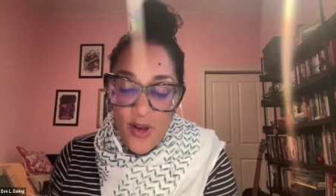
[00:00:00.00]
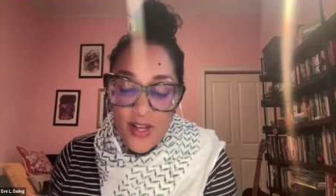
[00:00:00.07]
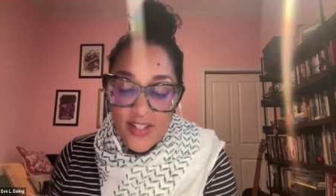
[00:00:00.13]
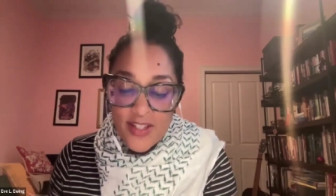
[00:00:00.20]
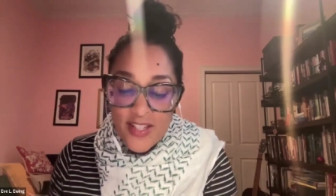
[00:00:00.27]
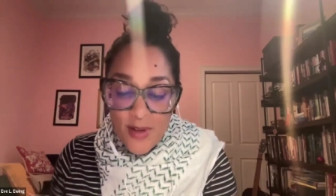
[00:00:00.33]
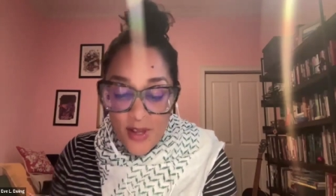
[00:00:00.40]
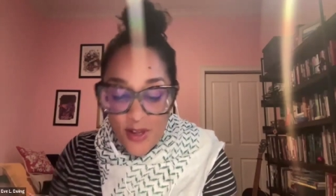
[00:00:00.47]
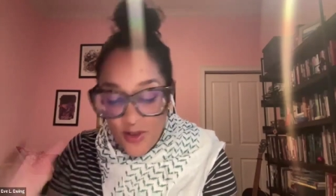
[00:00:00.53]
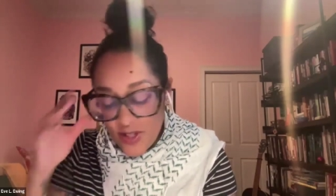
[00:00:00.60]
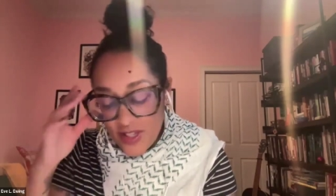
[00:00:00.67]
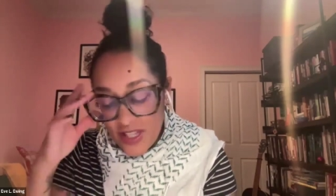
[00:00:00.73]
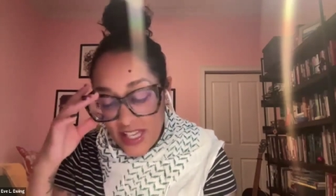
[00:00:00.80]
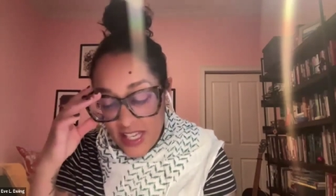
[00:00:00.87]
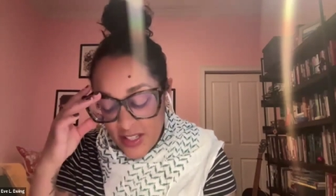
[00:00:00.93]
Boy, some of
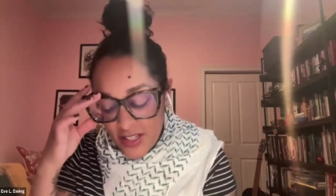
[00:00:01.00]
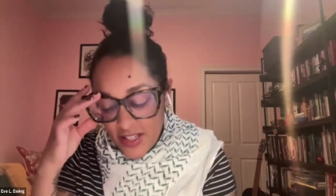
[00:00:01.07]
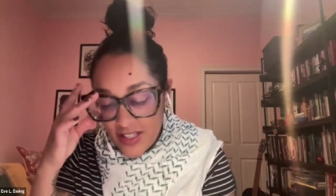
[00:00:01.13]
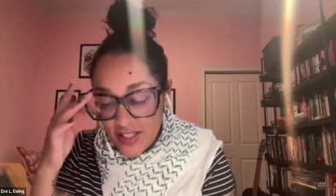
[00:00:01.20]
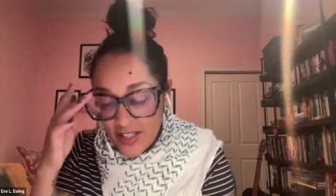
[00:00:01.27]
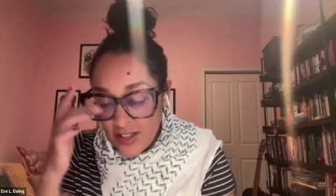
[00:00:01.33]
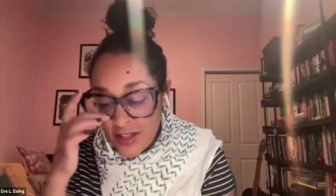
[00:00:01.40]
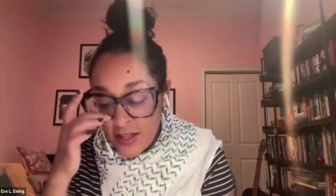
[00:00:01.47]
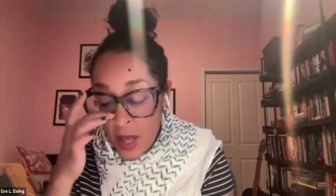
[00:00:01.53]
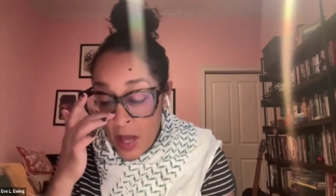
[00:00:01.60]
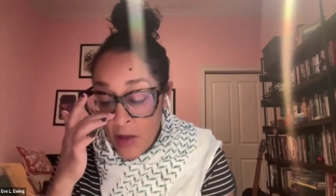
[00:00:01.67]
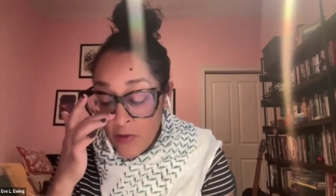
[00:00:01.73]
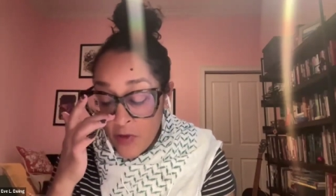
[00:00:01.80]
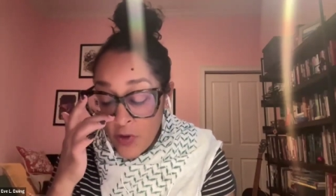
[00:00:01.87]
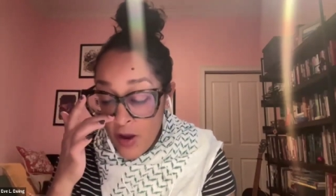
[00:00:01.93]
those things,
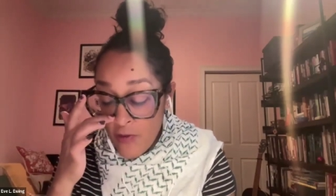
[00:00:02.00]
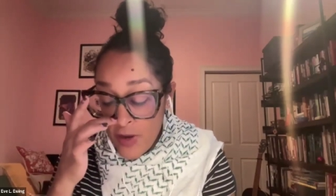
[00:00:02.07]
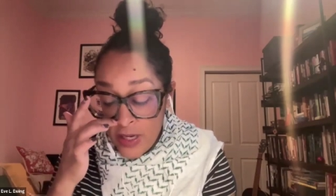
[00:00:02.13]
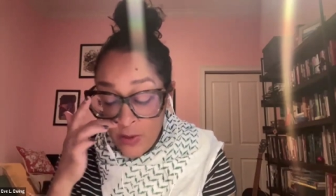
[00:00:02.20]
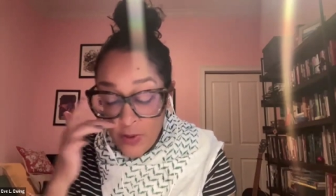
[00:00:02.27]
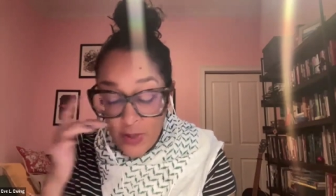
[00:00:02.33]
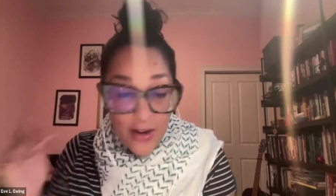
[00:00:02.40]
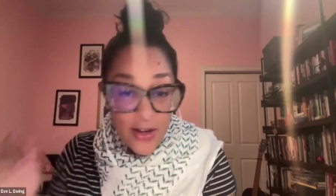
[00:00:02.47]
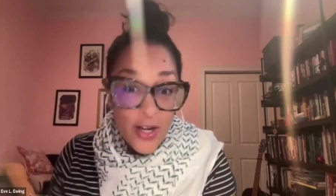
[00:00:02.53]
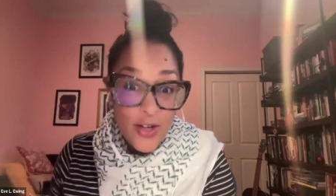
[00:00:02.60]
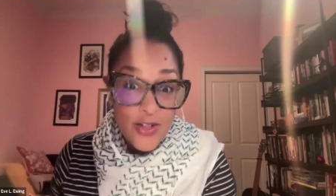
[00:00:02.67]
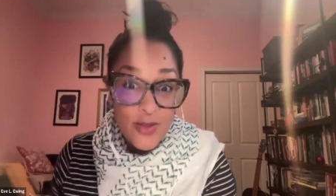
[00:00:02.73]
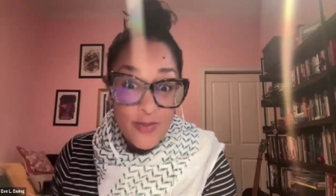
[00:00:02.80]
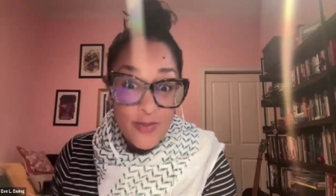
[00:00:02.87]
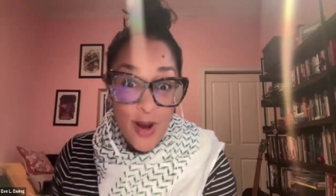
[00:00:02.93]
if anyone out
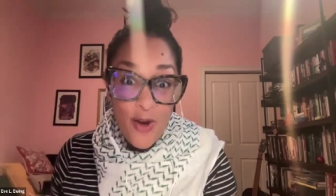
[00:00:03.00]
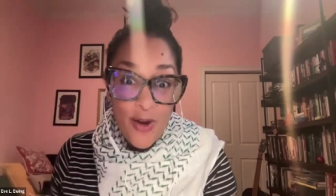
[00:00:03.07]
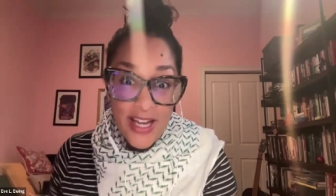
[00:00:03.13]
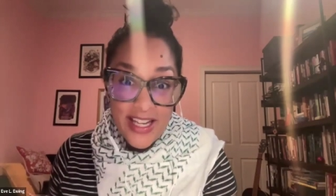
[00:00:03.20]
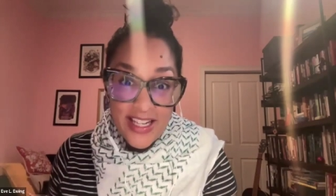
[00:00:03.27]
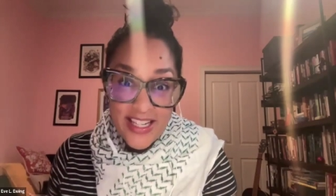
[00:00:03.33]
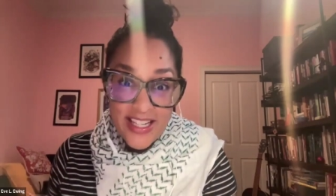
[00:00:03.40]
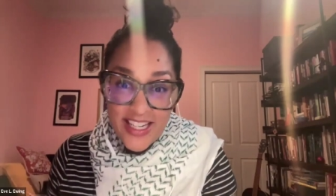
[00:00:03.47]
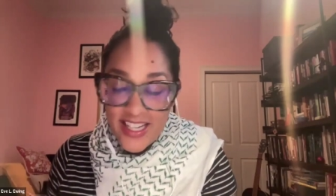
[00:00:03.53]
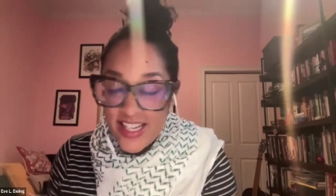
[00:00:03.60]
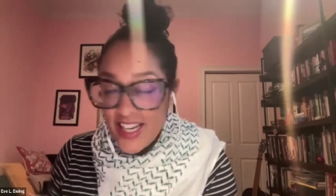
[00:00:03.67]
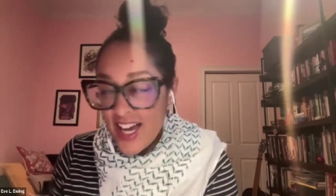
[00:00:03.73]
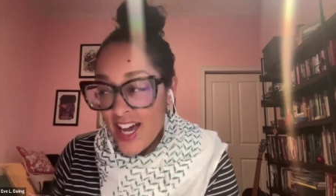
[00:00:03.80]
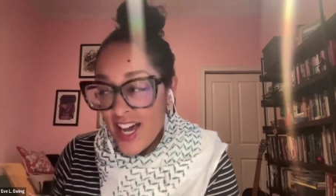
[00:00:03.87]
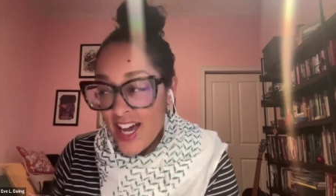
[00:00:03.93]
here is a poet,
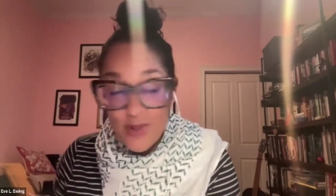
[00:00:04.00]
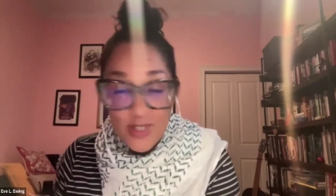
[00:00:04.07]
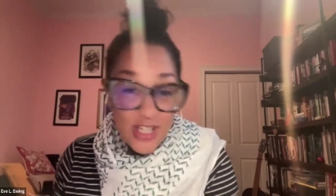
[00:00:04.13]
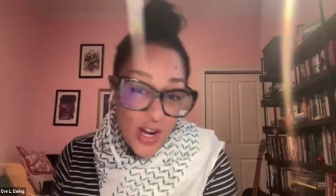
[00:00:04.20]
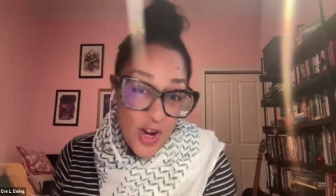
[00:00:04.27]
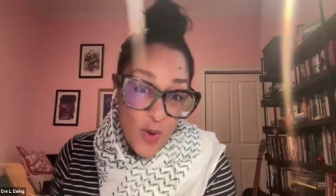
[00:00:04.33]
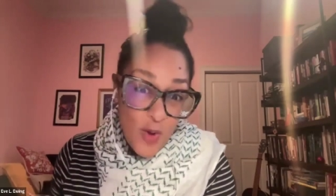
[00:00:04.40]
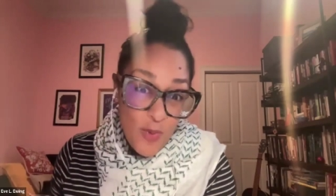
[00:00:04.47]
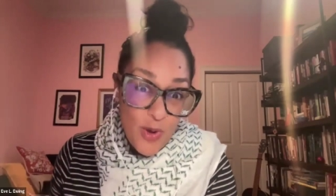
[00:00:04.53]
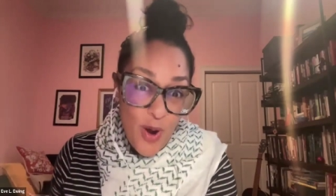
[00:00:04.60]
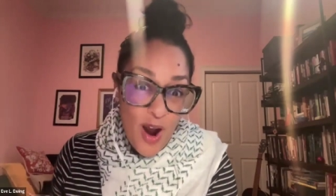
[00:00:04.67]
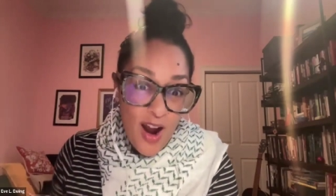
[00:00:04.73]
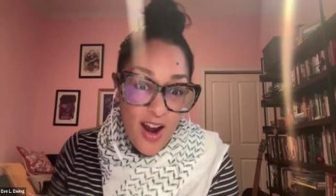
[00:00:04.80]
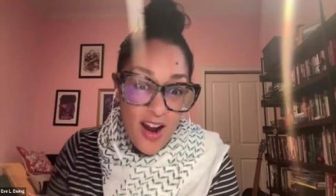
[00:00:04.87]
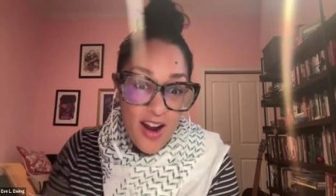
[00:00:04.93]
which I hope
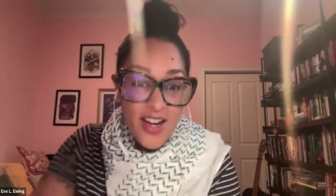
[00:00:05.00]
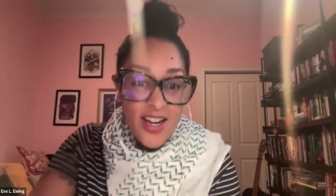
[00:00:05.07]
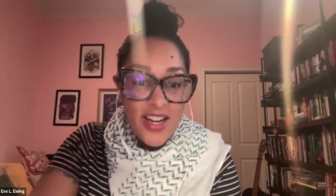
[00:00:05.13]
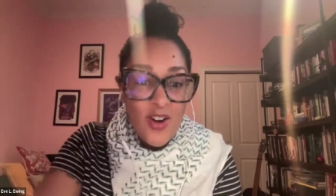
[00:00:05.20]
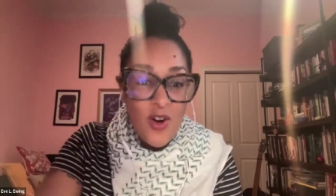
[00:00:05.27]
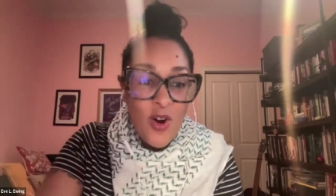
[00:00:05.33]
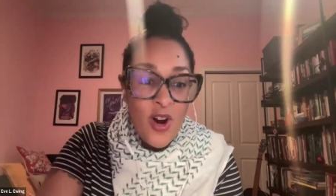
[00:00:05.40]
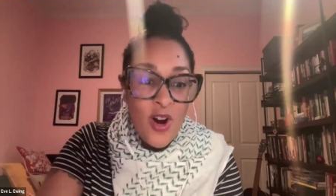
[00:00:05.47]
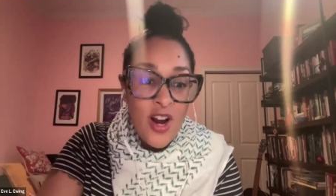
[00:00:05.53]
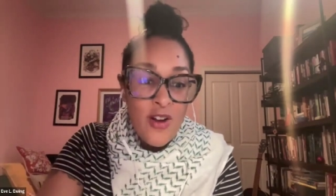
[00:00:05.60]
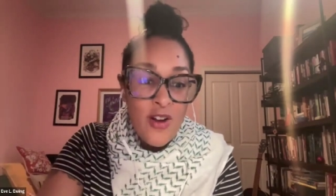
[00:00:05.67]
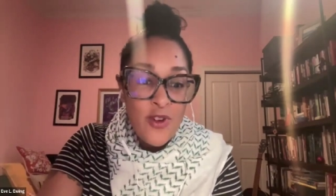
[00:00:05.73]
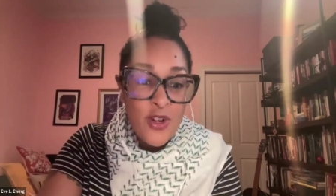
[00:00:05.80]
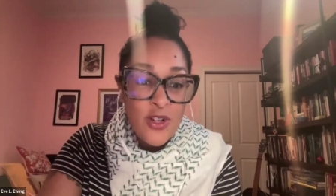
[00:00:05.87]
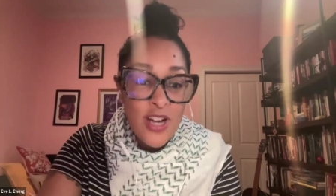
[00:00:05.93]
you are,
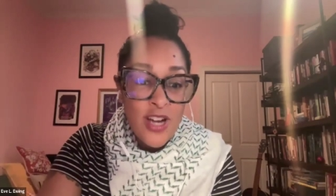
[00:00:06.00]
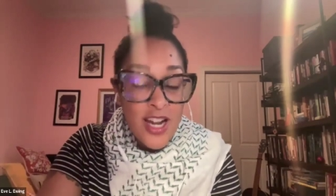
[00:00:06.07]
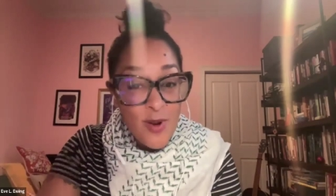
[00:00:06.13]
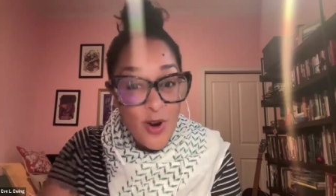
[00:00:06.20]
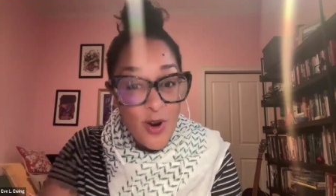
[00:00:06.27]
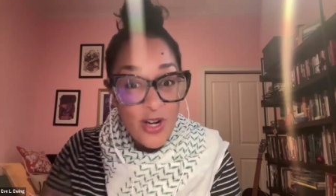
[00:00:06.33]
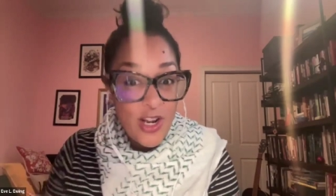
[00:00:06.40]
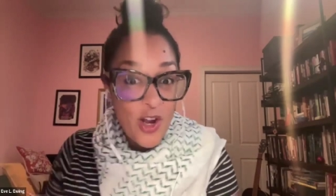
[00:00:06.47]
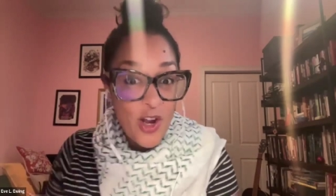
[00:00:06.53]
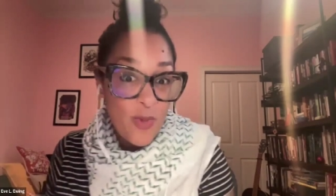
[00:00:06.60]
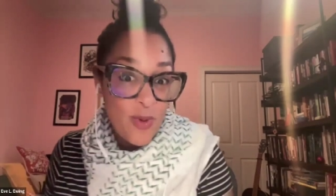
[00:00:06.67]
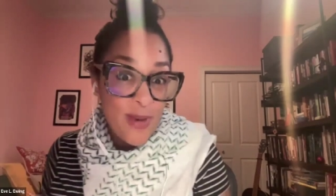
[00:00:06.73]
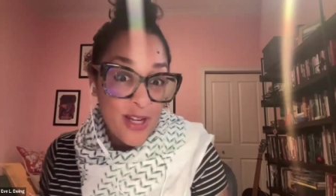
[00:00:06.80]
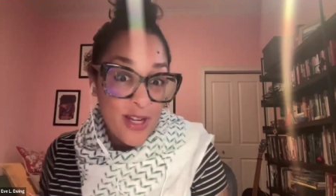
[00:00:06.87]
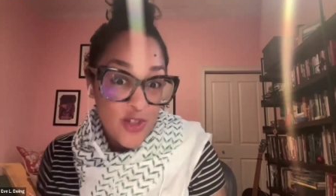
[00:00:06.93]
or if you're not a poet, I
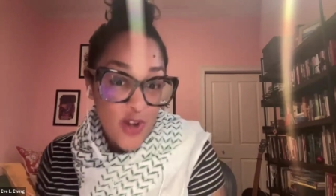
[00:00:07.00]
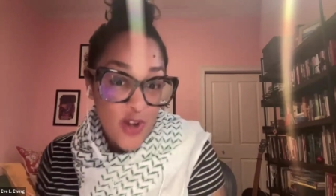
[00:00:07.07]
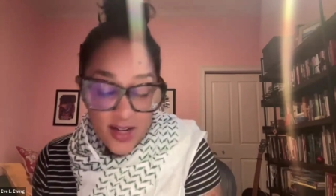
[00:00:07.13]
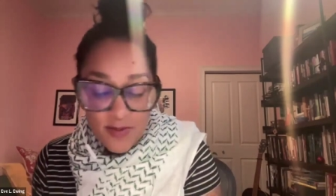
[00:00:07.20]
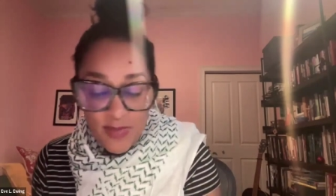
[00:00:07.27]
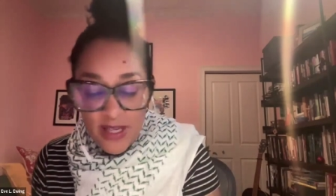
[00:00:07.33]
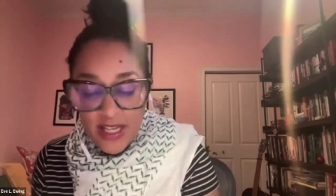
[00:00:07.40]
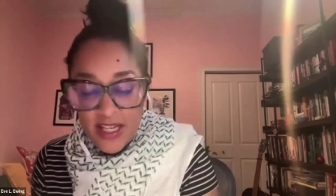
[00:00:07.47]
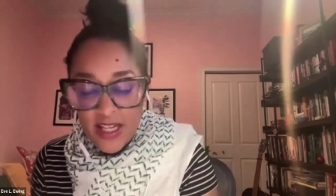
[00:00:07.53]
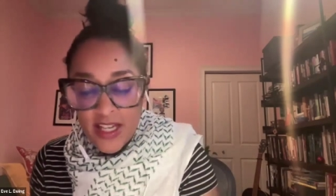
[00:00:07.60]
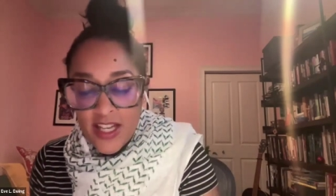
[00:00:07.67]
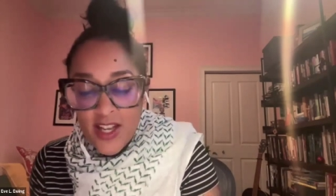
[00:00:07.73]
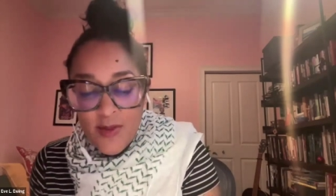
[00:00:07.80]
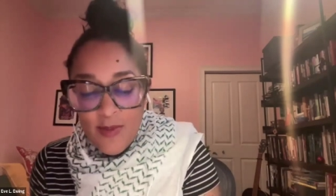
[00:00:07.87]
hope you might try to be.